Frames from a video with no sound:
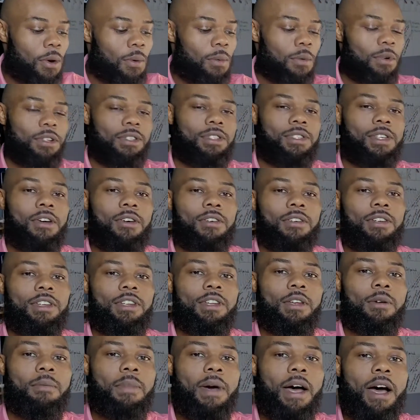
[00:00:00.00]
We're
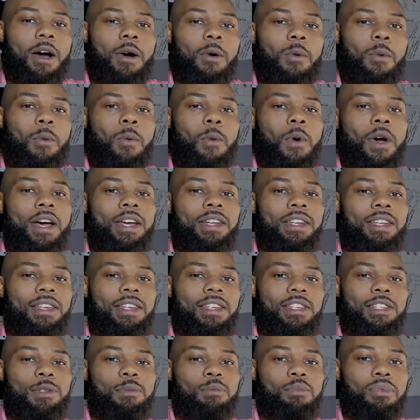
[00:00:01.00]
talking about what
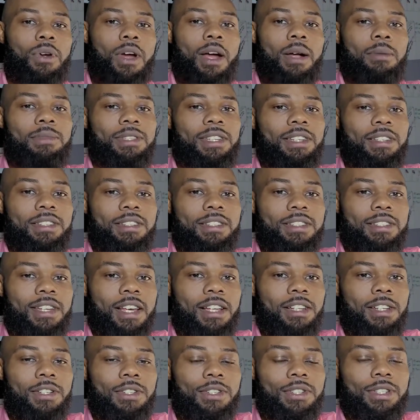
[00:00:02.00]
is prompting
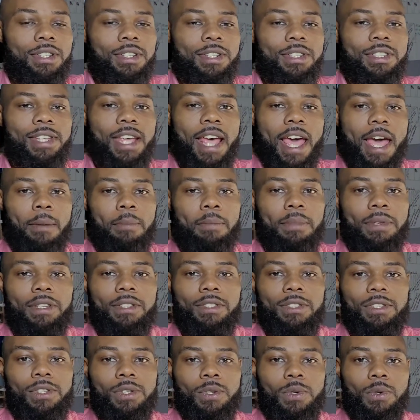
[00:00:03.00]
sellers to tap
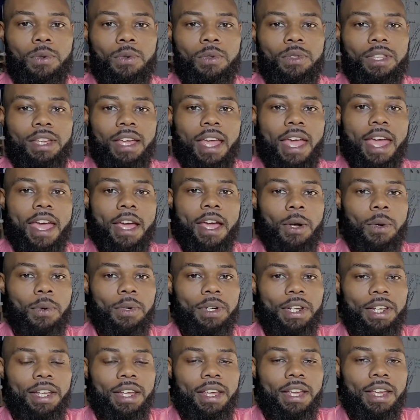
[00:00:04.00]
into the
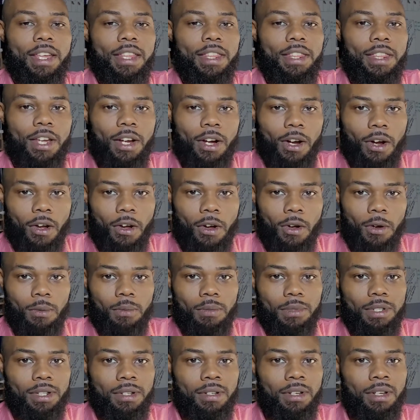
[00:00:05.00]
equity in their
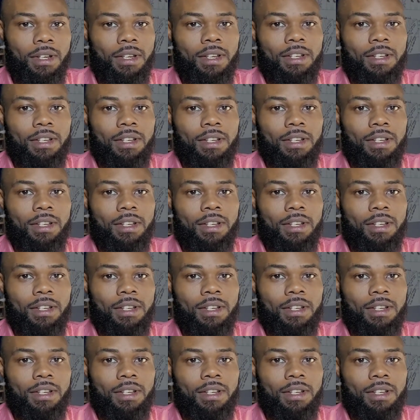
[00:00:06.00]
homes.